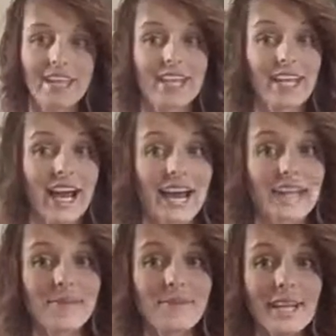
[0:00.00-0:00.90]
and then I
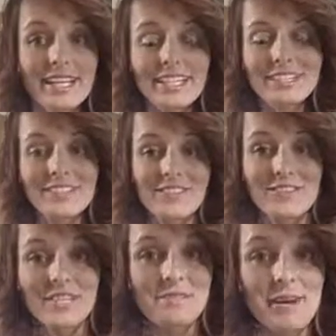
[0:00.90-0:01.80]
am ready to
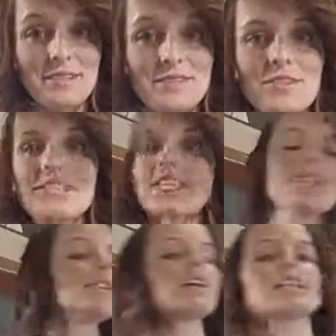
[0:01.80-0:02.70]
drink my nutrition.
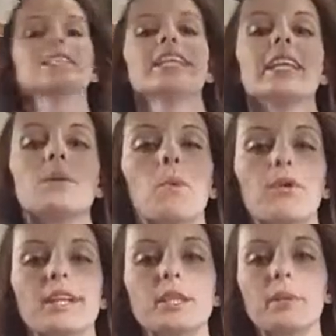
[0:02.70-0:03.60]
If you guys need any more
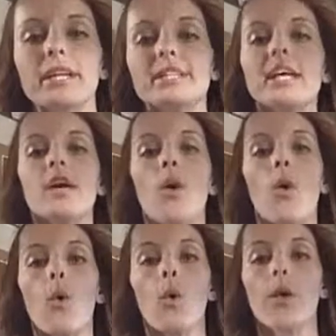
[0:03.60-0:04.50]
recipes
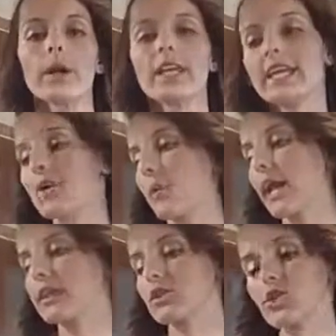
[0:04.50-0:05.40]
or need a
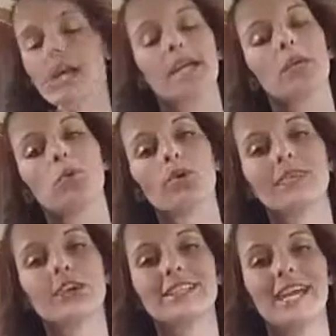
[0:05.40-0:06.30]
way to try and get more of
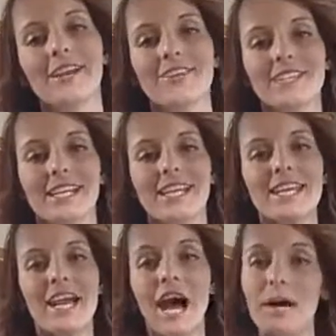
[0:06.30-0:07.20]
your containers in,
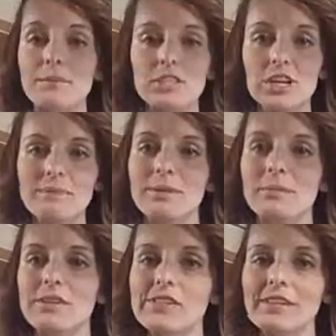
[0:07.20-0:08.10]
just comment
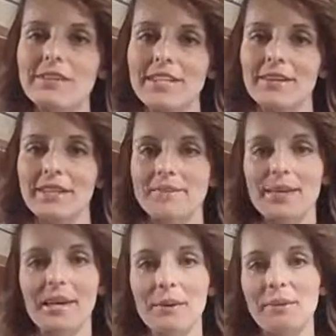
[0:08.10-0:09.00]
below this video and let
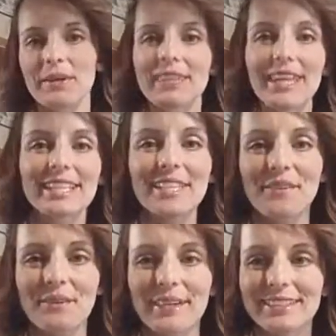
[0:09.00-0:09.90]
me help you. Thanks,
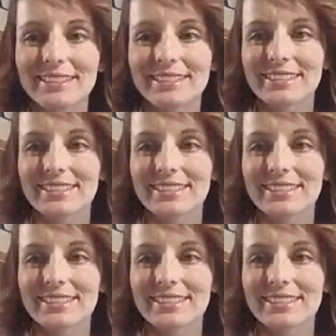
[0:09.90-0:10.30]
everyone.